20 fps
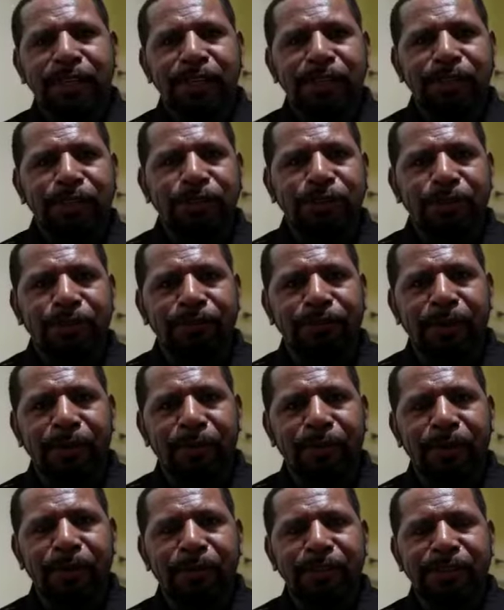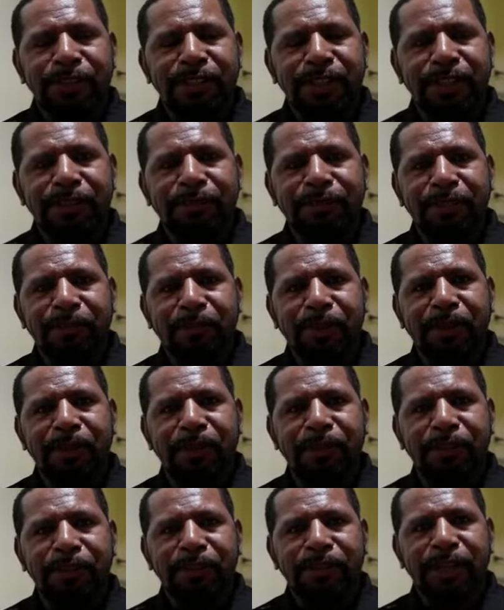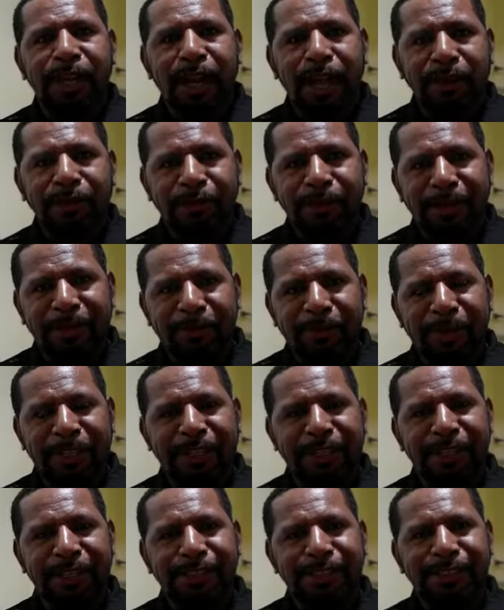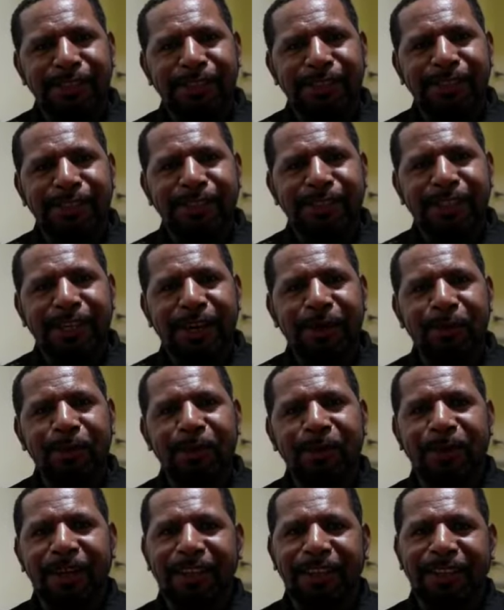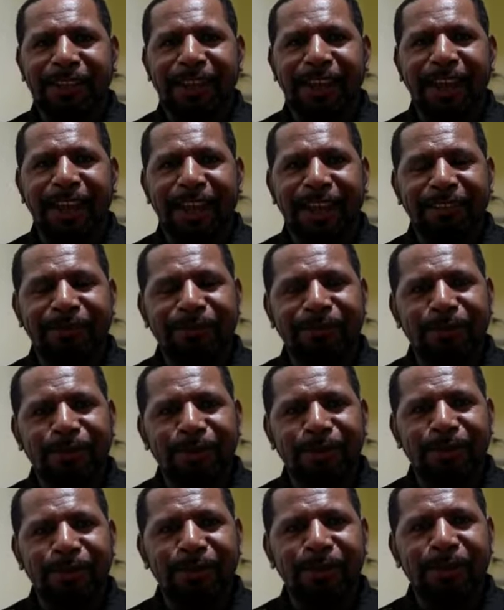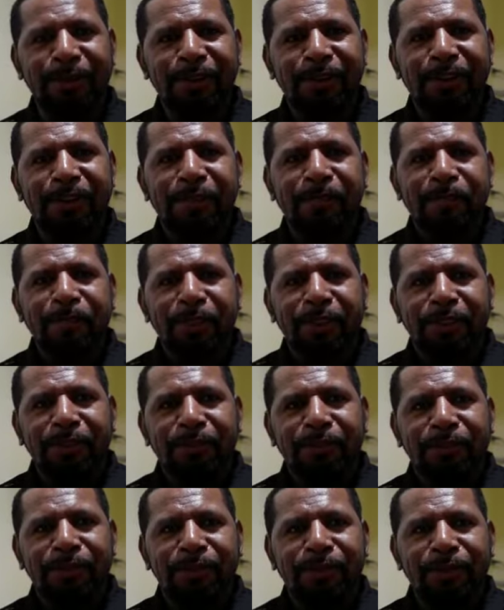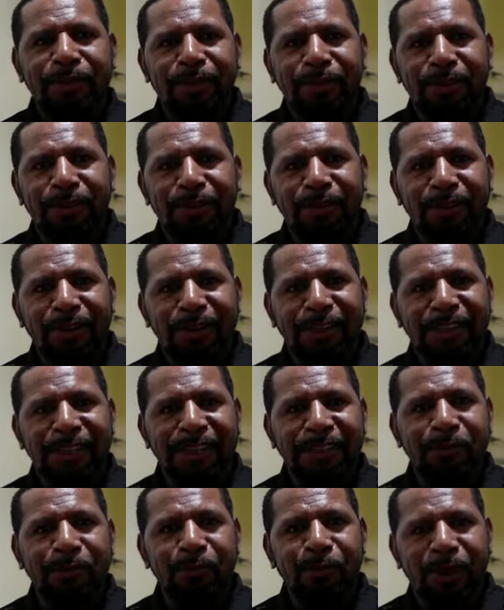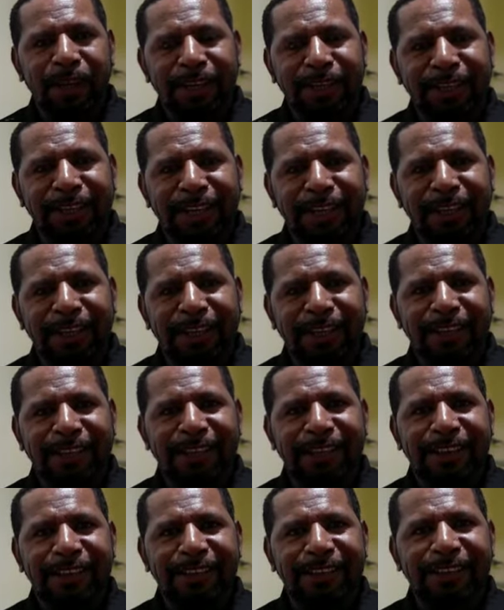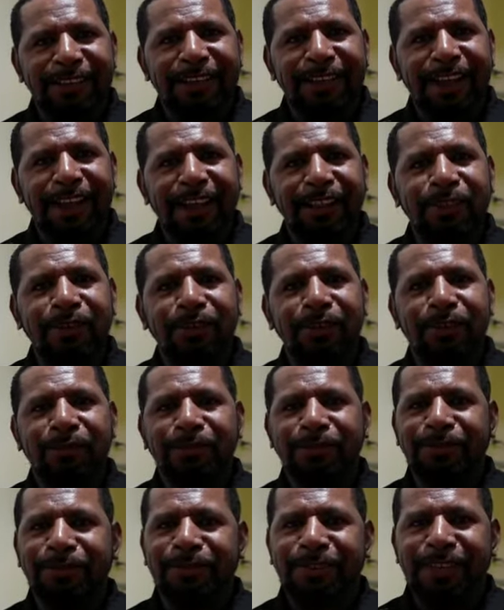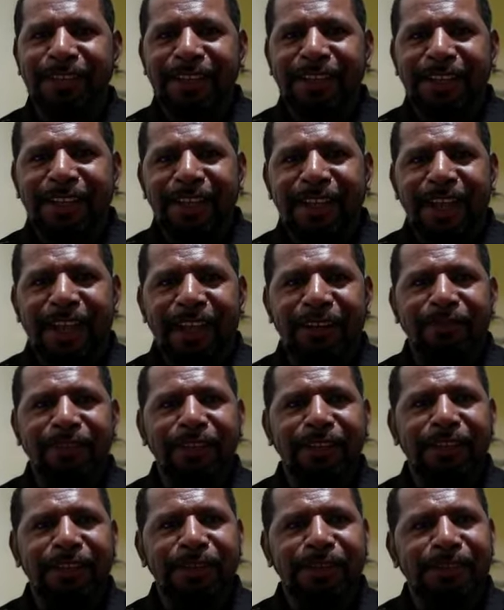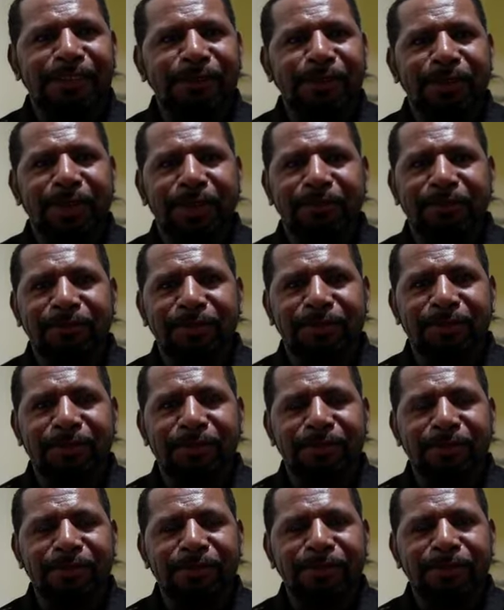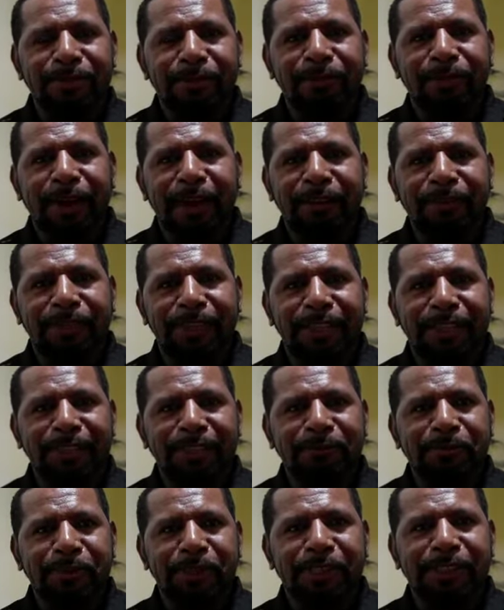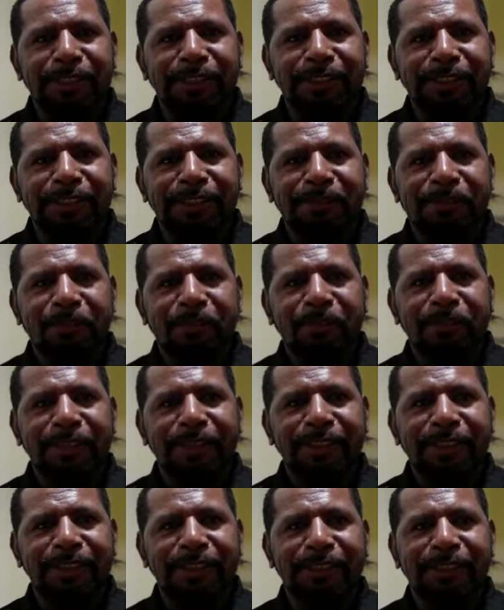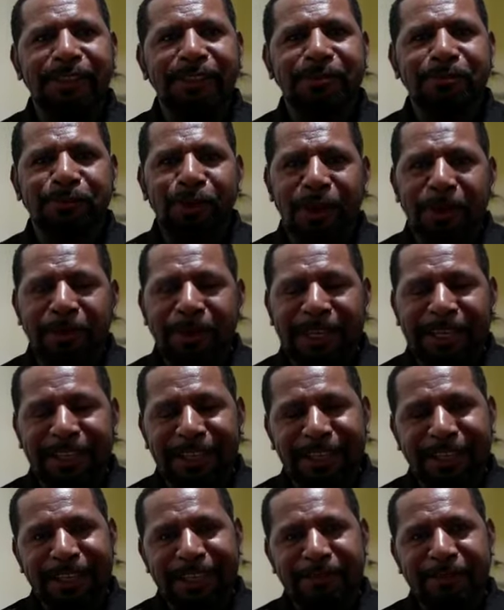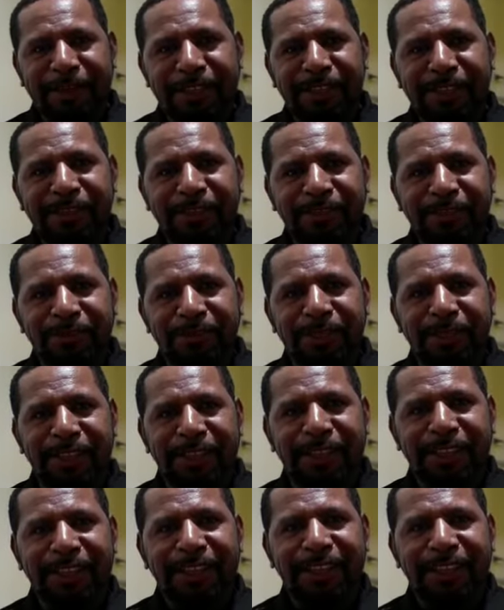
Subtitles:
So far, we received about 100 applicants. We ran the ad for only one day, and then I thought of having it run for 5 days, but since more applicants came in, so we